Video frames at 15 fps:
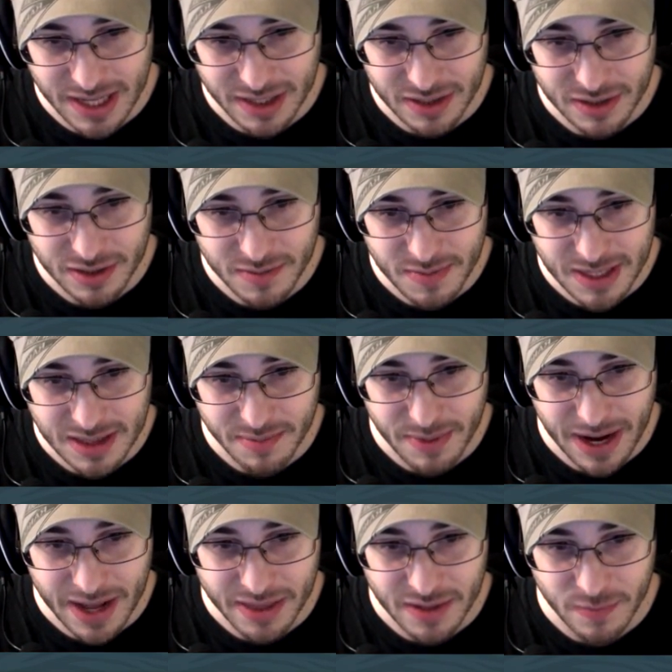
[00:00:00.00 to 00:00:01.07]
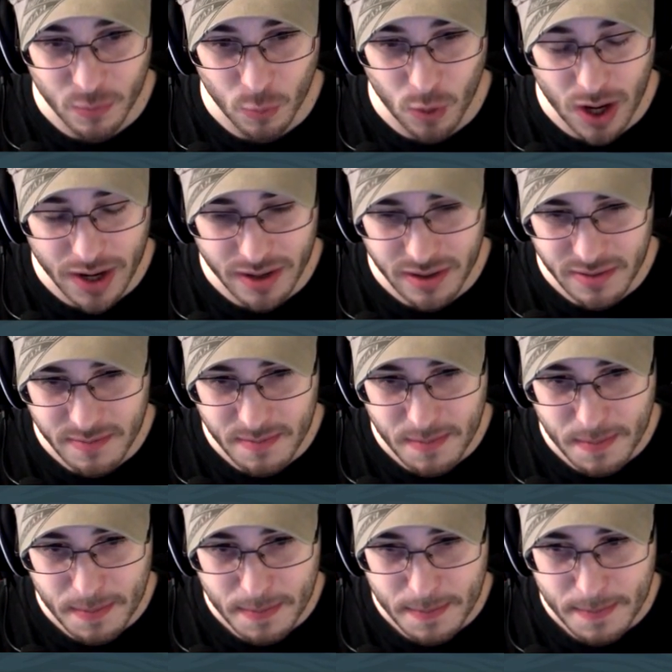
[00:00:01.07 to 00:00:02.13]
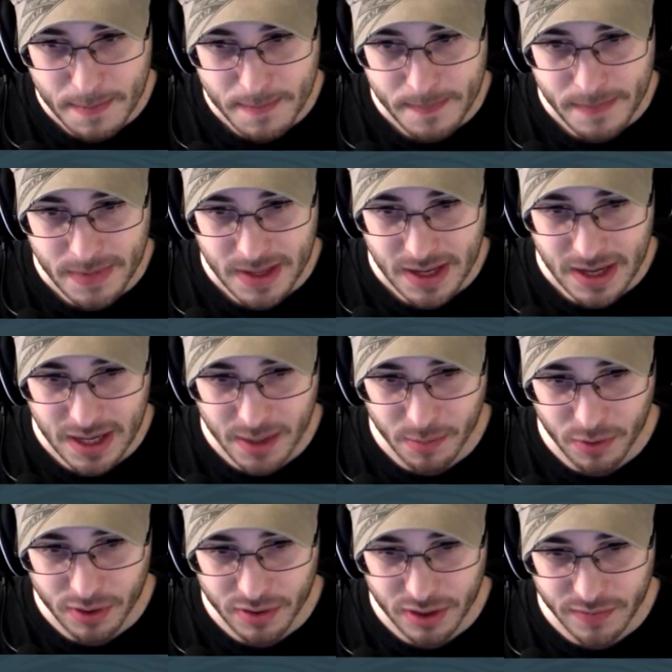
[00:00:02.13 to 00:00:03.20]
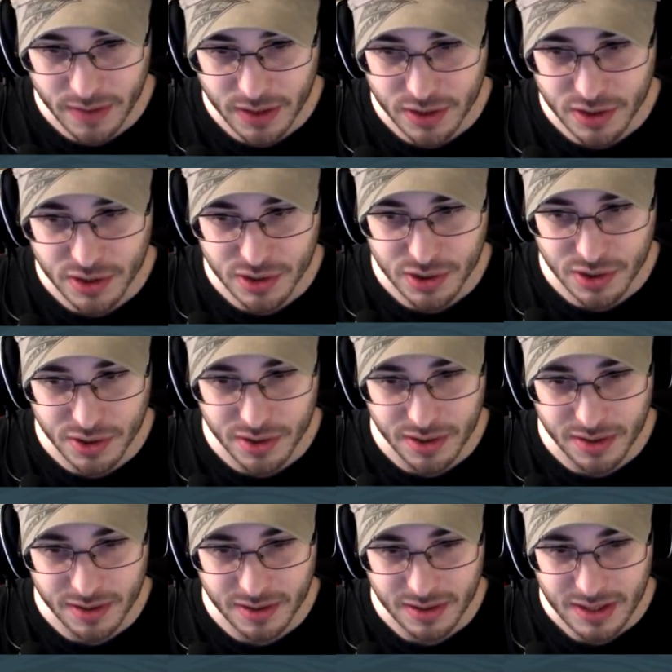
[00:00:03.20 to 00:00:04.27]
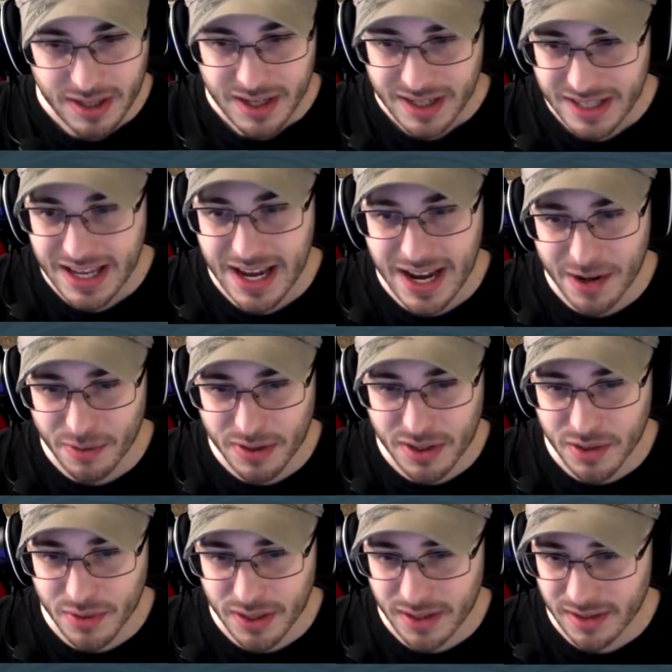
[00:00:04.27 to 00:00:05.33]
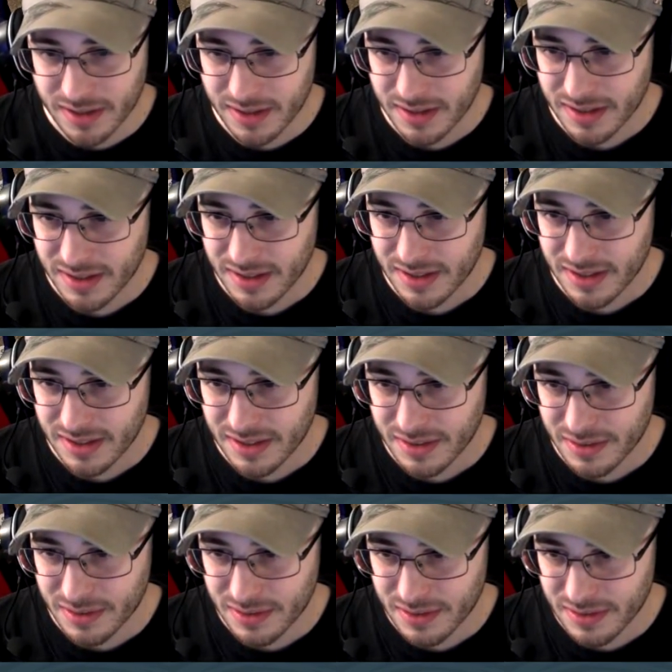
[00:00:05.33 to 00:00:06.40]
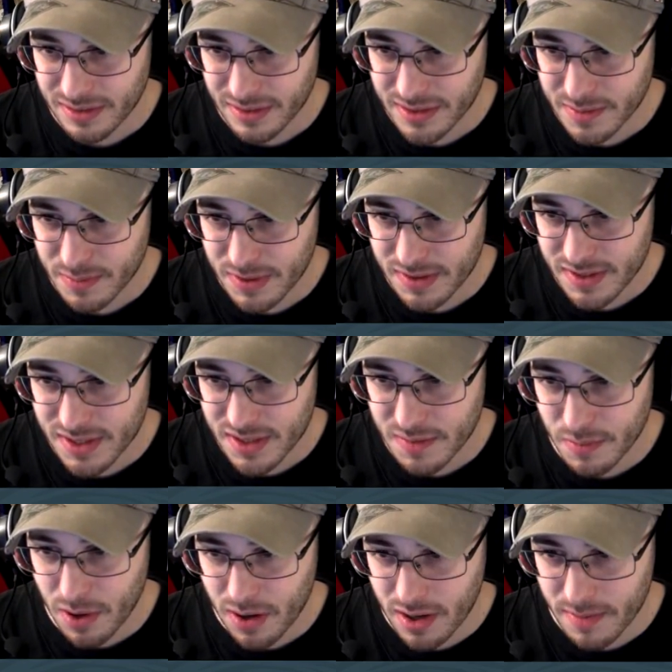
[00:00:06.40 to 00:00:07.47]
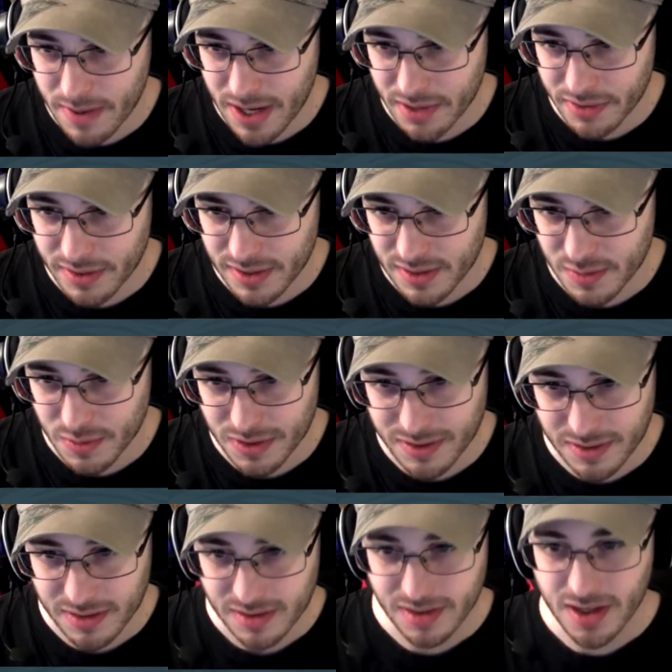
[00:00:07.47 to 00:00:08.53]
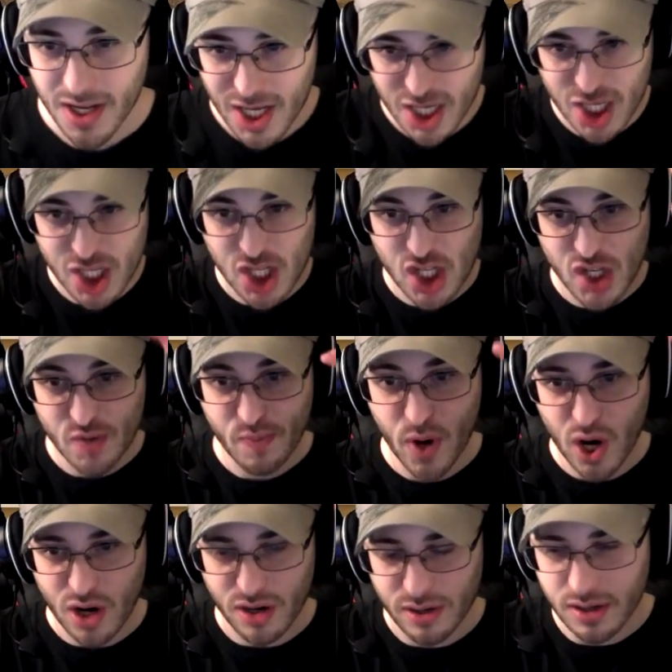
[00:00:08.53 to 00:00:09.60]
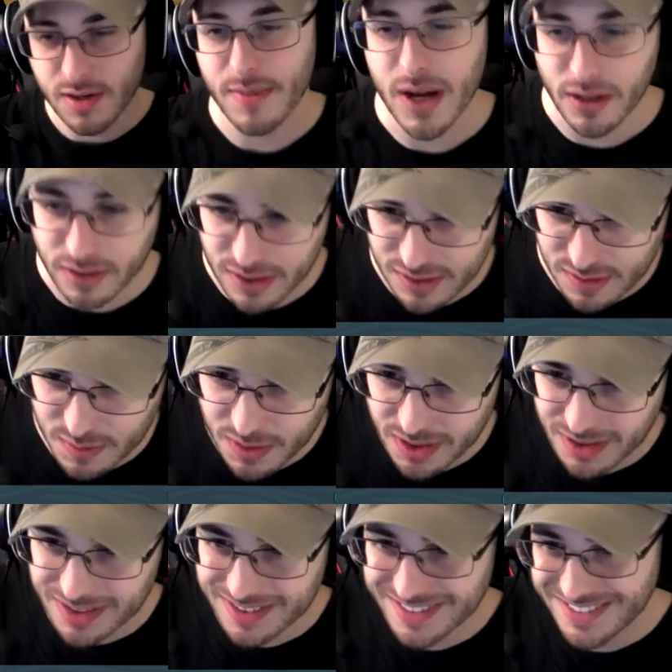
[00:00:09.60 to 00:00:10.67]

I could make the path even wider. And I'm wondering if I should. Yeah, we're doing it. Let's be smart about this one. Smart about this one.